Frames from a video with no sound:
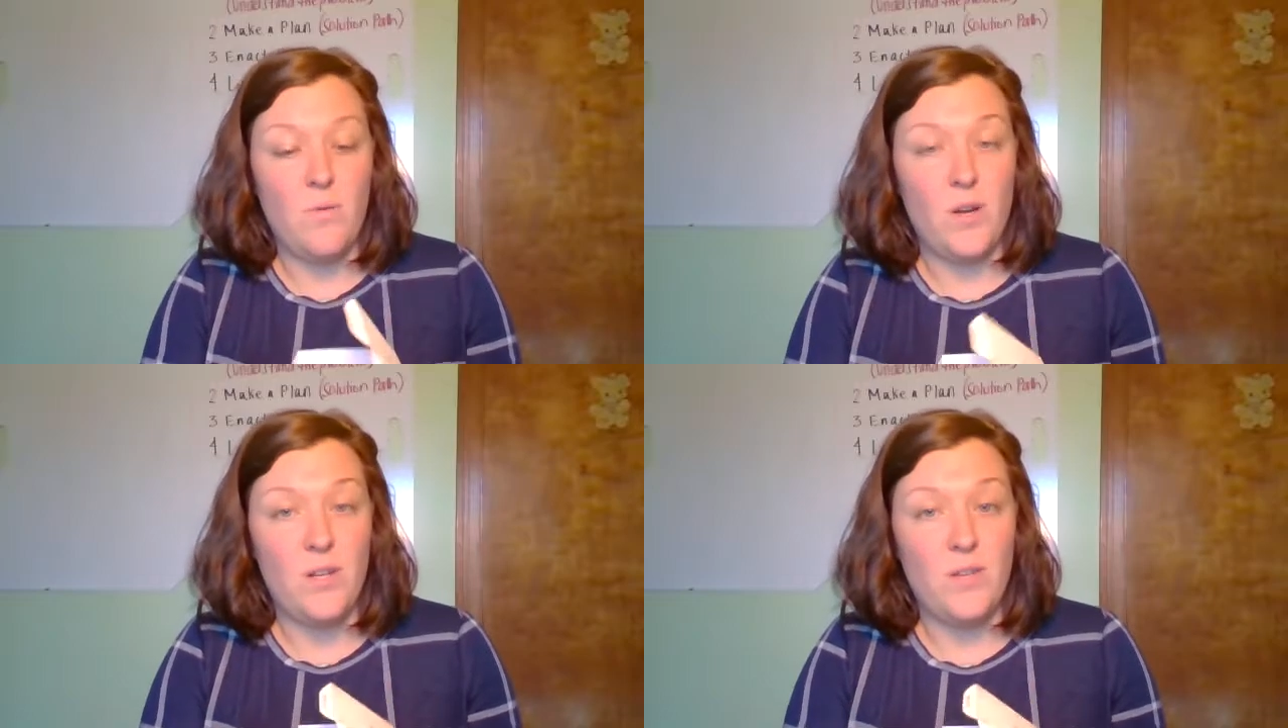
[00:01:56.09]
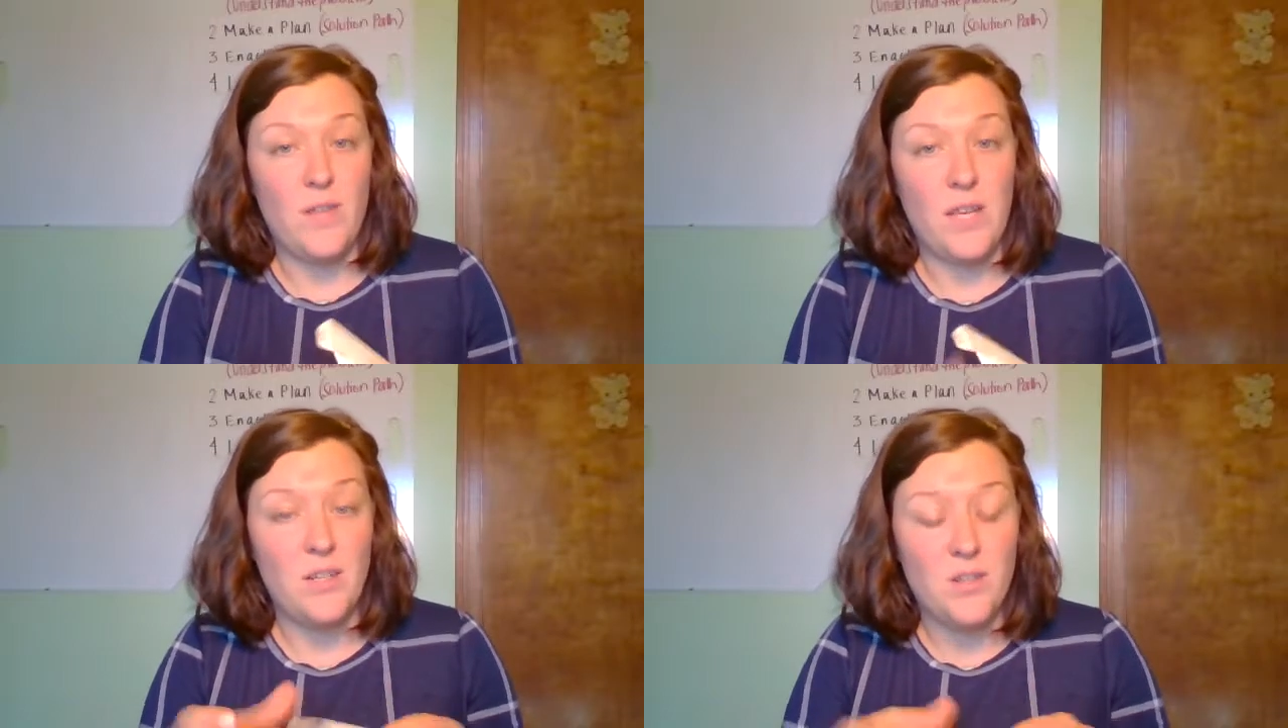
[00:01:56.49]
we're going to do
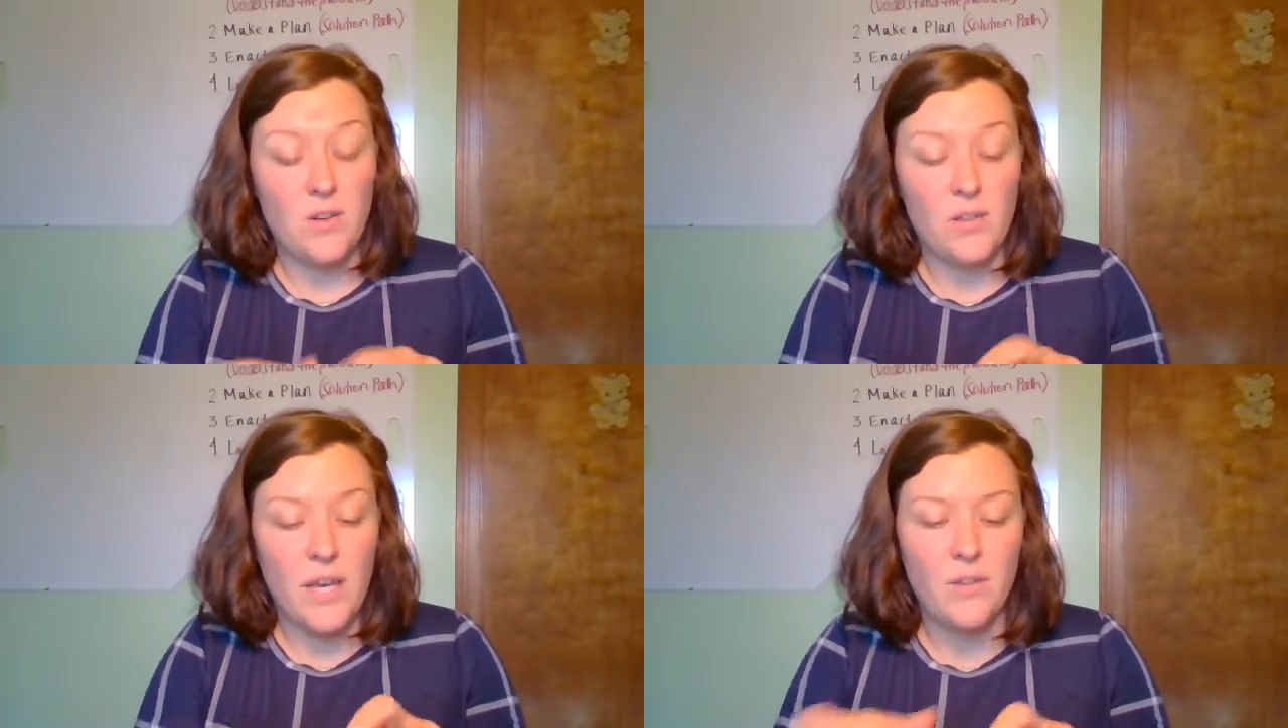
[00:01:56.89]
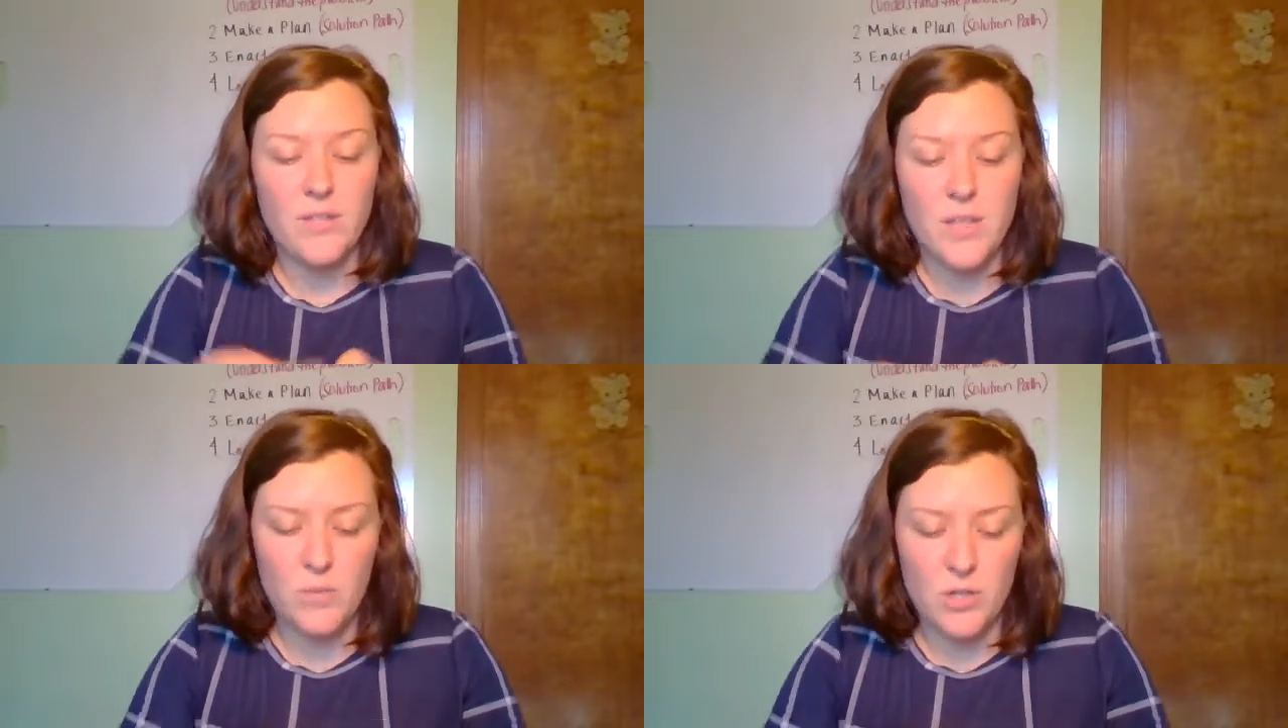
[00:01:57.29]
that internal angle
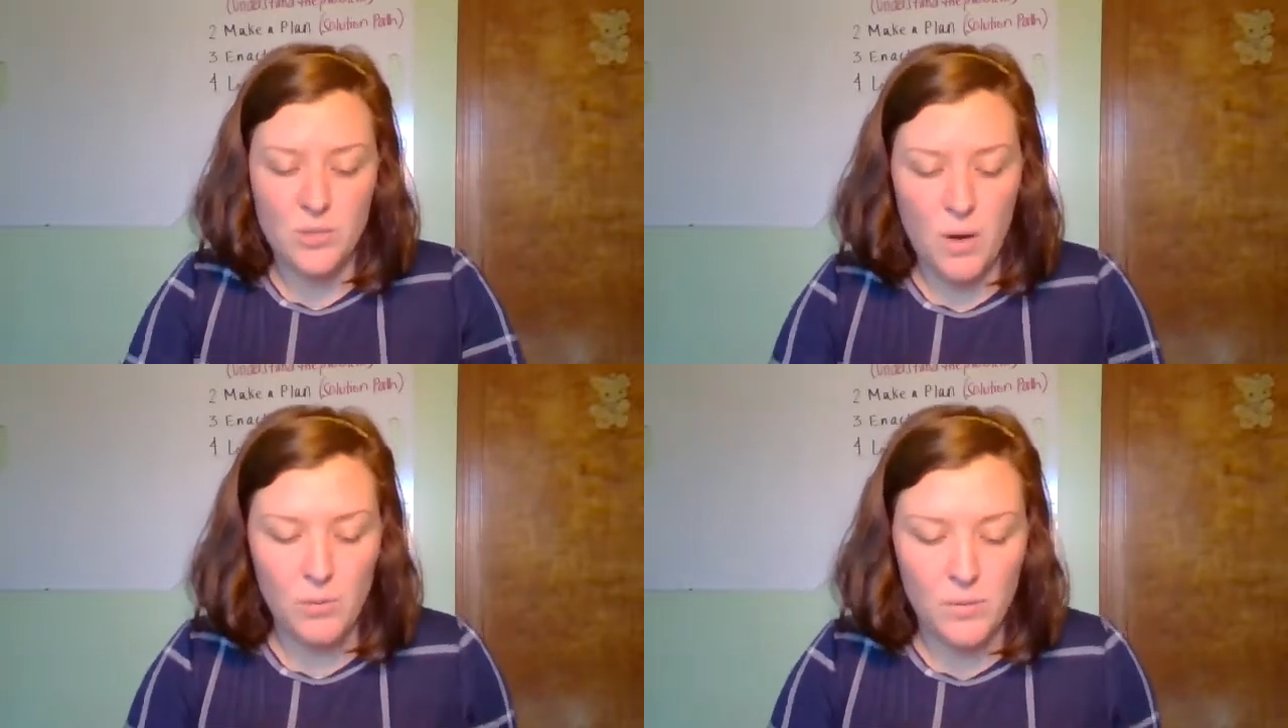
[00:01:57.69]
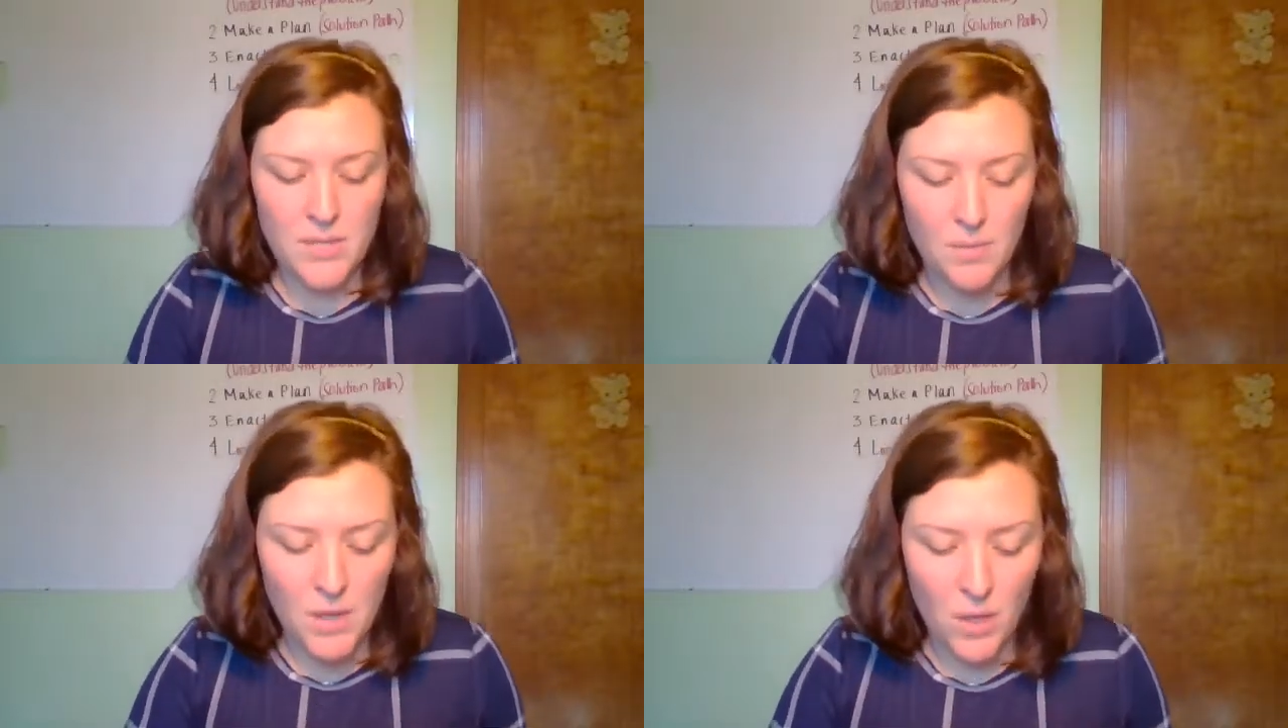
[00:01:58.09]
sum, which is probably
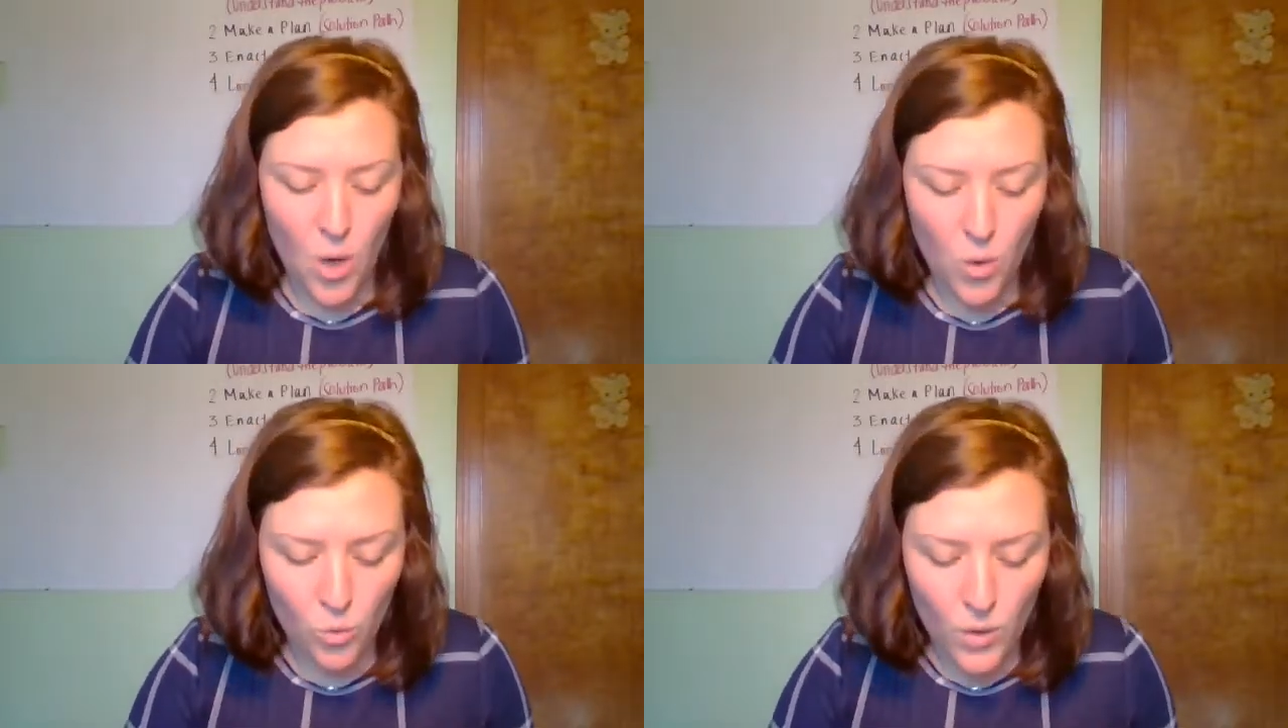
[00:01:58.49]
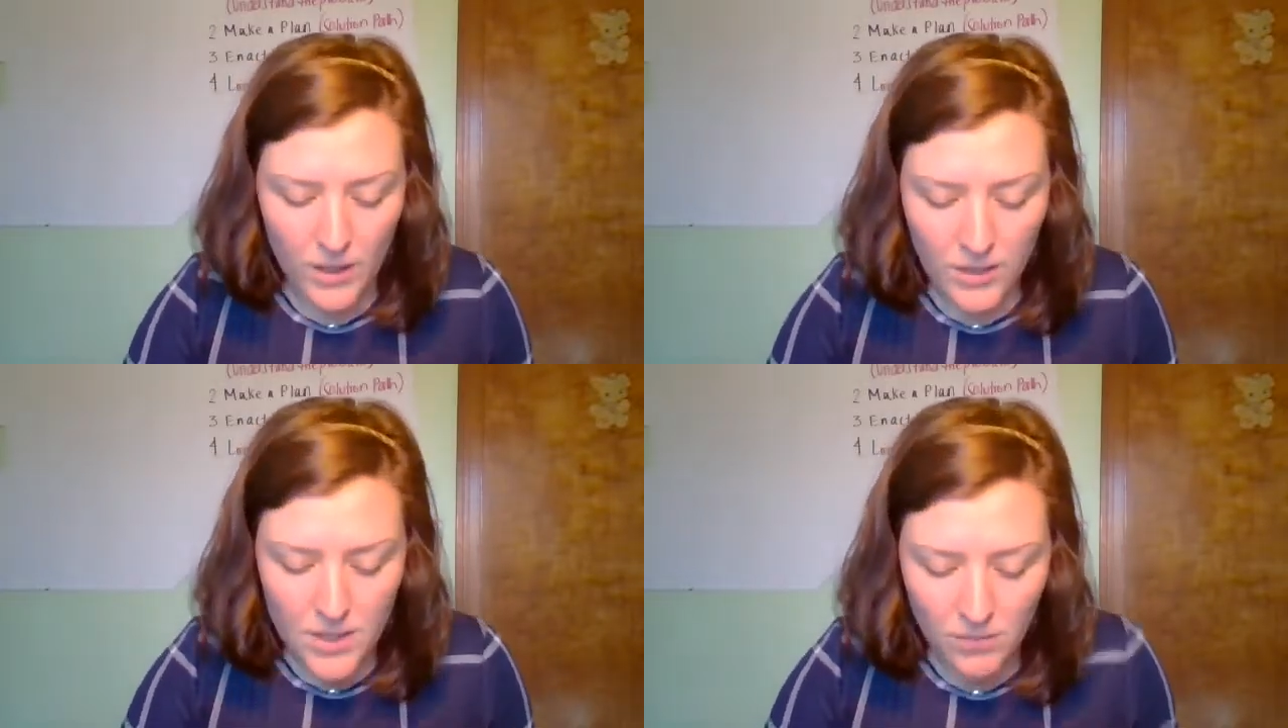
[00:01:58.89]
something
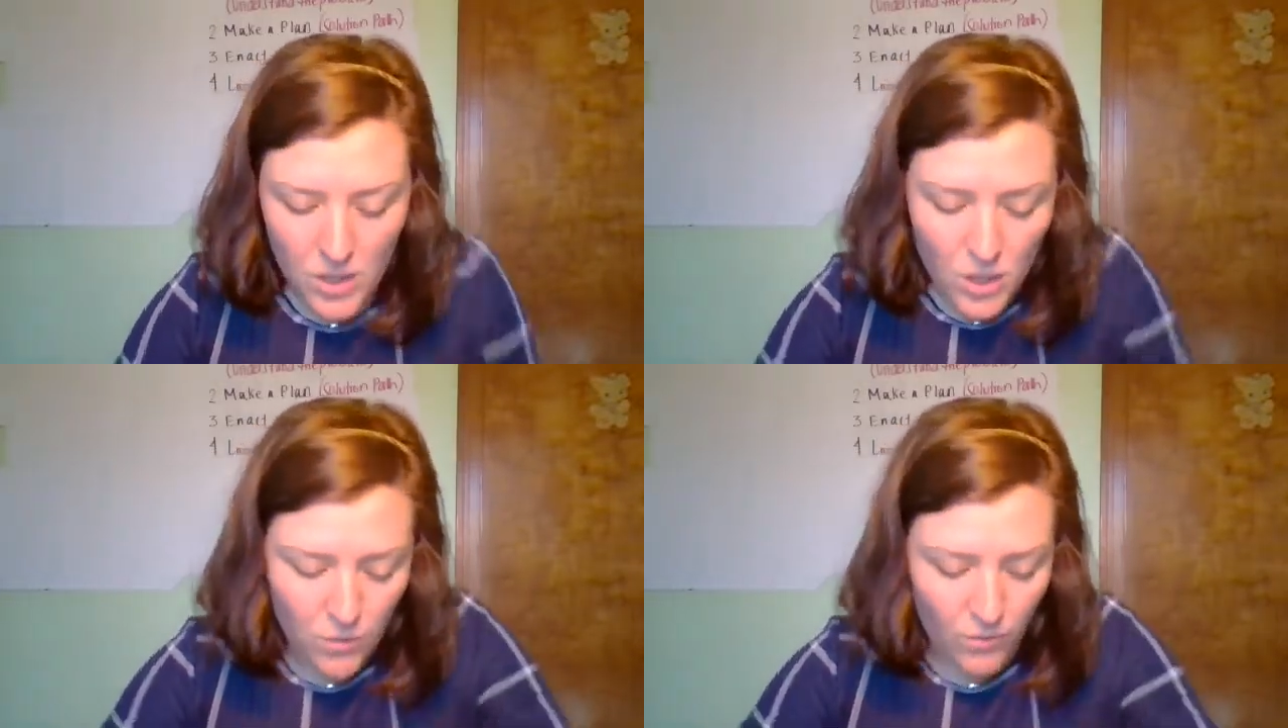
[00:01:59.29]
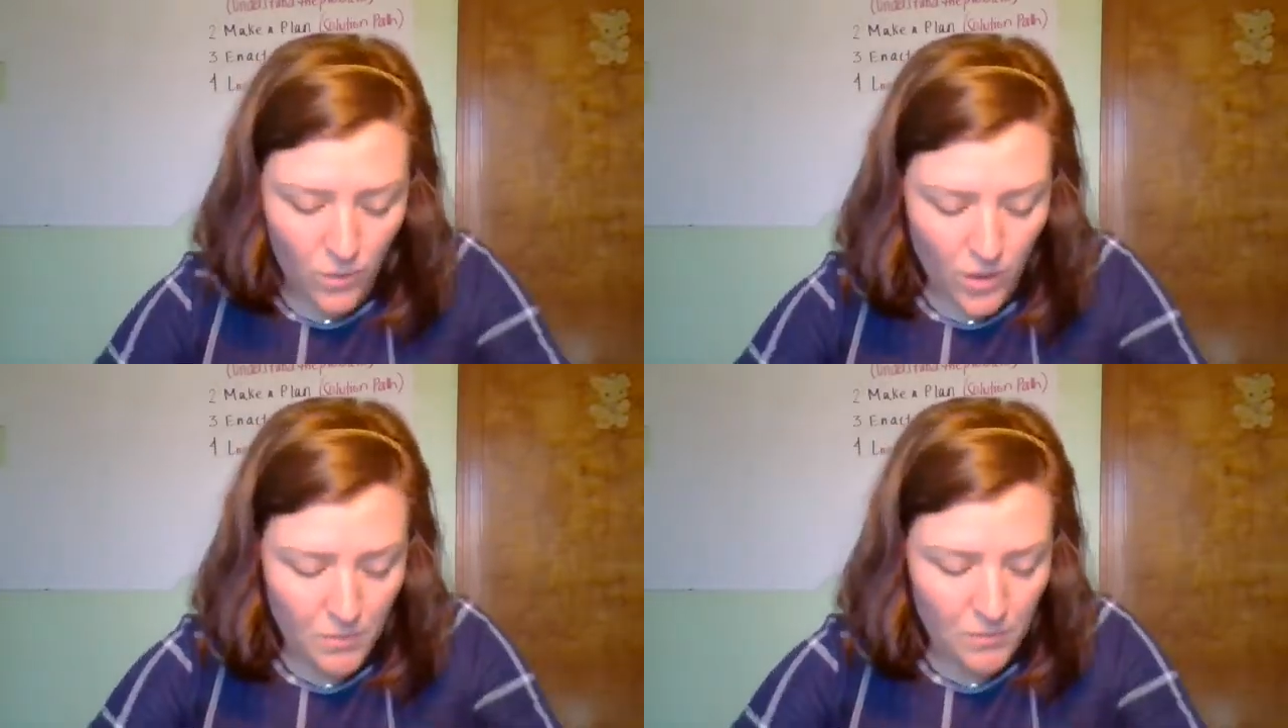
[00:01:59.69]
relatively new
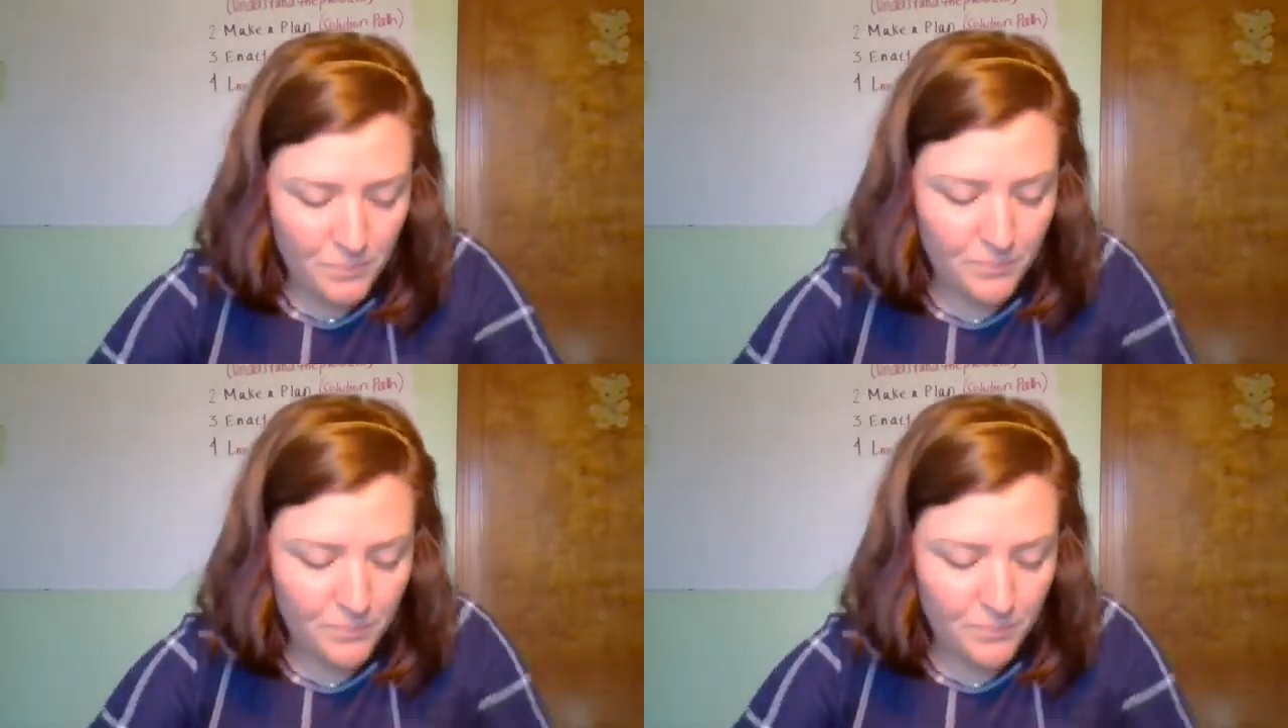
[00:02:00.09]
for you.